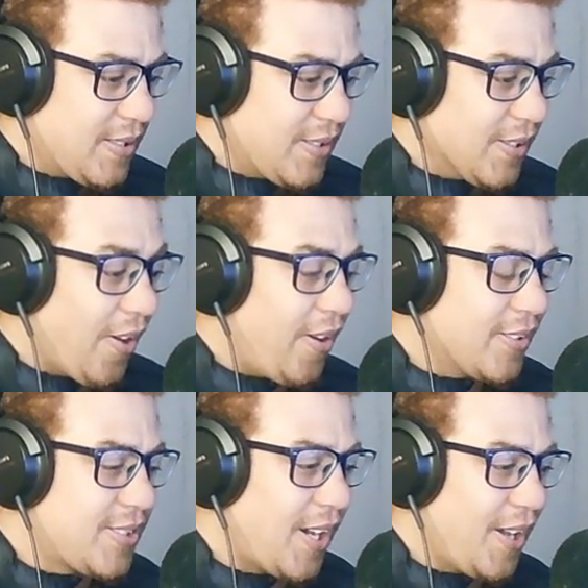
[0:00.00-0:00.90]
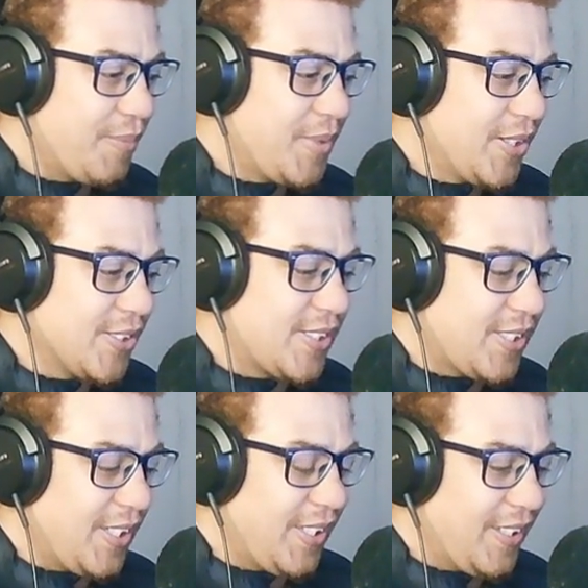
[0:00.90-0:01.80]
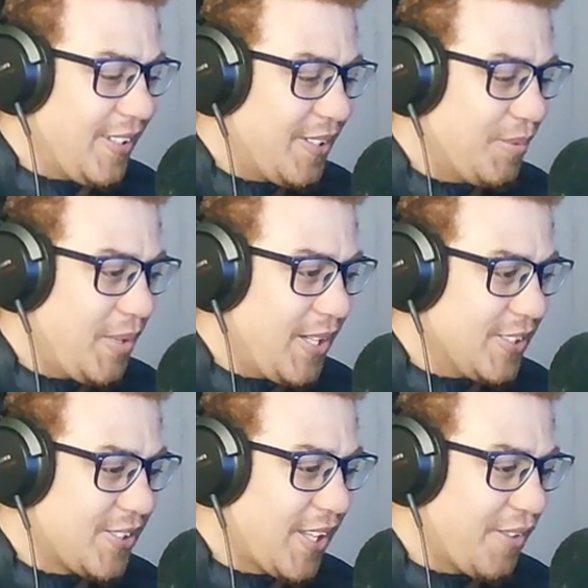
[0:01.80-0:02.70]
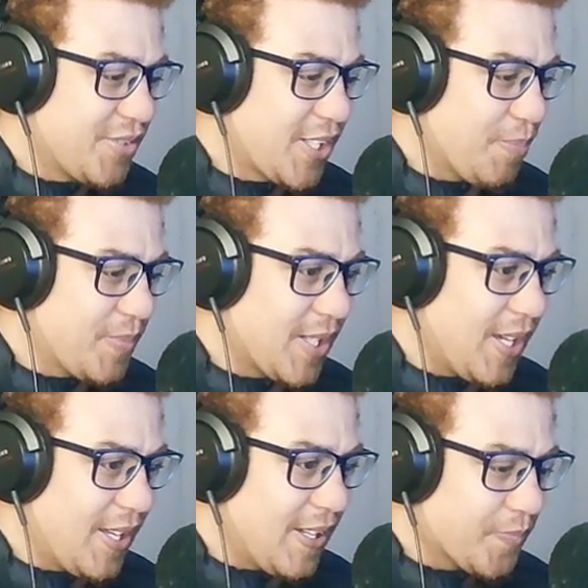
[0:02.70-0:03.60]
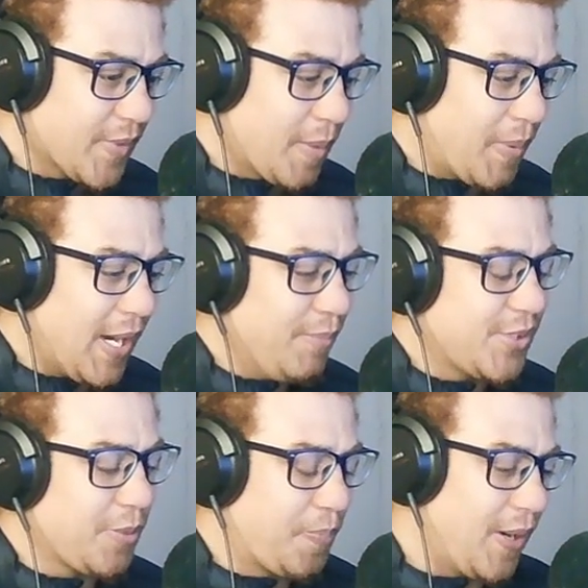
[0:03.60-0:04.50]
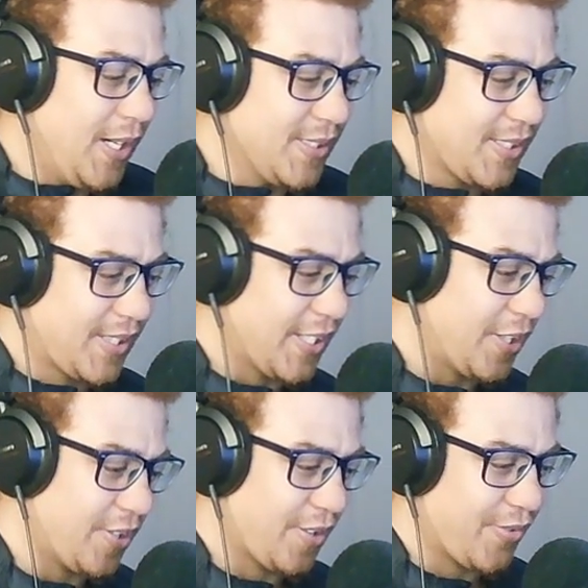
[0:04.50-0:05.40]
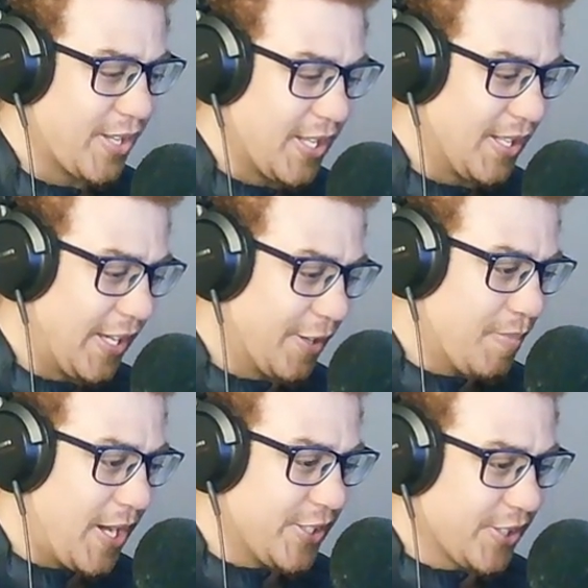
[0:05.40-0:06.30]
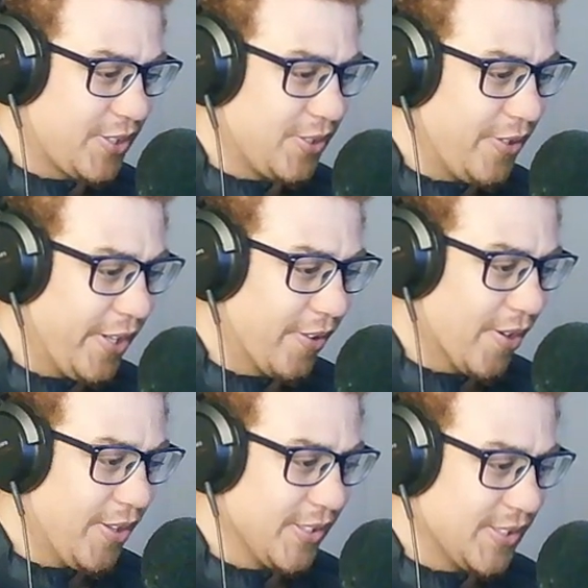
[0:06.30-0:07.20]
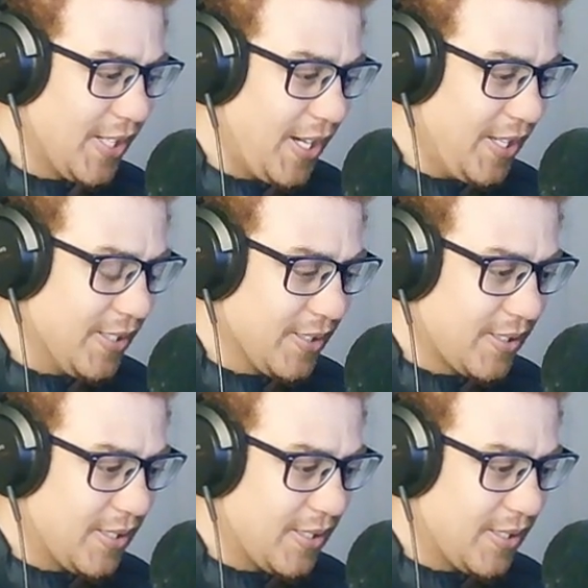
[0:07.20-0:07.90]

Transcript: Long time no see. Man, so they've skipped ahead. But I'm surprised that they don't have any, like, magic to regrow his hand.